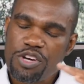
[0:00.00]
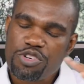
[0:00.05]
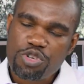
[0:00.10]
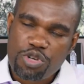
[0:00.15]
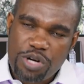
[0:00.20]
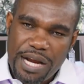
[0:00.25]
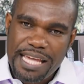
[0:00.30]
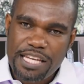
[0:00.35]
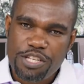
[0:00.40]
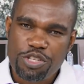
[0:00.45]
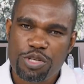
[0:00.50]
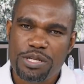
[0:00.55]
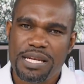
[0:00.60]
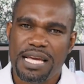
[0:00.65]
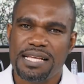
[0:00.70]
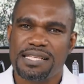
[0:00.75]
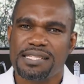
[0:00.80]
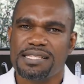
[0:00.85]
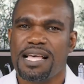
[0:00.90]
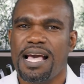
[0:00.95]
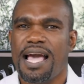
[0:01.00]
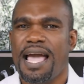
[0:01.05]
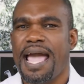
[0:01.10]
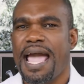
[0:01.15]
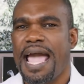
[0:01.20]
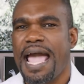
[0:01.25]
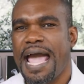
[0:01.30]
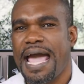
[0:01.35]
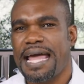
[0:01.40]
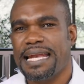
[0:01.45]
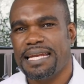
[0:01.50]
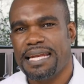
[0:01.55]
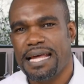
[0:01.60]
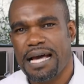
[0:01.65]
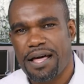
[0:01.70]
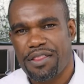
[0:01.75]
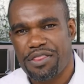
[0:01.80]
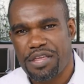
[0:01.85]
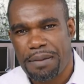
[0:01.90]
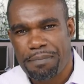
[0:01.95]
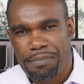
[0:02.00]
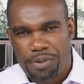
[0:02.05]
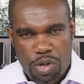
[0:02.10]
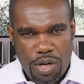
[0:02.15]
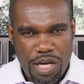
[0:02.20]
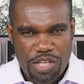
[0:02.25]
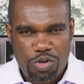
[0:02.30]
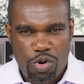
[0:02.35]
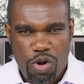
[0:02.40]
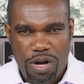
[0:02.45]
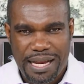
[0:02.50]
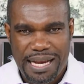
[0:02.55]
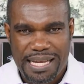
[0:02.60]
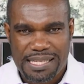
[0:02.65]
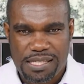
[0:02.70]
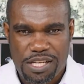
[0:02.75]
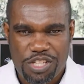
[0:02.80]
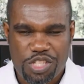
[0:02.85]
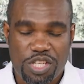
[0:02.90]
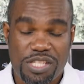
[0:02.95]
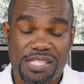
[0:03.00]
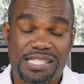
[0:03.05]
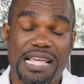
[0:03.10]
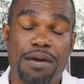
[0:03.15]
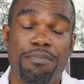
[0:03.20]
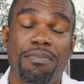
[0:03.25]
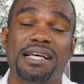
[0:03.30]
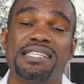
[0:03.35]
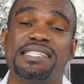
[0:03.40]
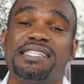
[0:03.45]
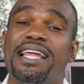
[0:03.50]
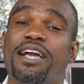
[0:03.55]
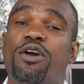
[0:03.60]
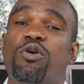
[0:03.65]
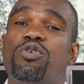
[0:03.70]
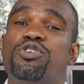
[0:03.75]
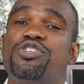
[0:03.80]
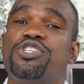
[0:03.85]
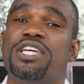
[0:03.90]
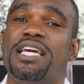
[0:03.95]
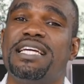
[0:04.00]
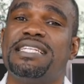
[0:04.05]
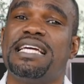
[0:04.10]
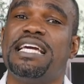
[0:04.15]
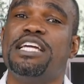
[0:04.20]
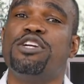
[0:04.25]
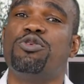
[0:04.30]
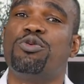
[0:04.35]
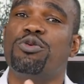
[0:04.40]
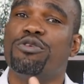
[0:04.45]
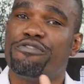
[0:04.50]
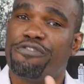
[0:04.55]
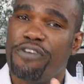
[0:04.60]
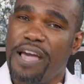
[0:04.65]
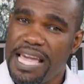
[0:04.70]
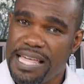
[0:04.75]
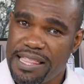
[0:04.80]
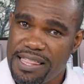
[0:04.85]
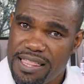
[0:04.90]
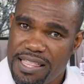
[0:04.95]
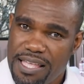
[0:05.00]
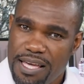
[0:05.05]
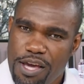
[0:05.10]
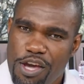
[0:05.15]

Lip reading: trade unions and the employers' organizations. They must negotiate in good faith.